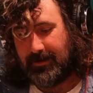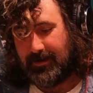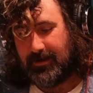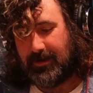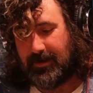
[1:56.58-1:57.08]

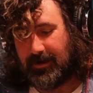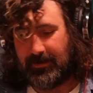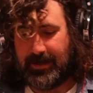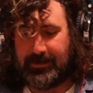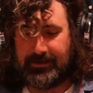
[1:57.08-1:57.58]
All
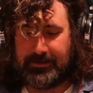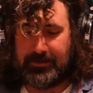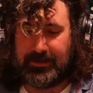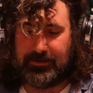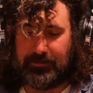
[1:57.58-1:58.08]
right. It says you
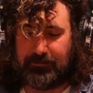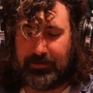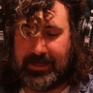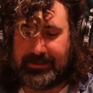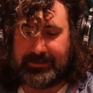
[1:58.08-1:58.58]
need to
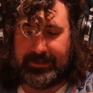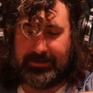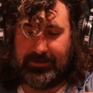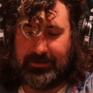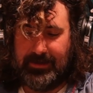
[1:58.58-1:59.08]
break
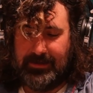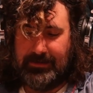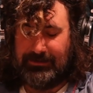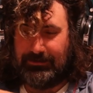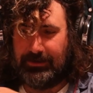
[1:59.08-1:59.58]
seal.
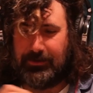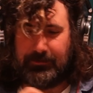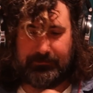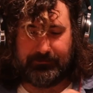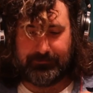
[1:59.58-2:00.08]

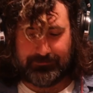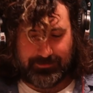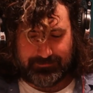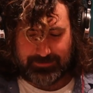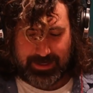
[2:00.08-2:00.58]
Oop. And I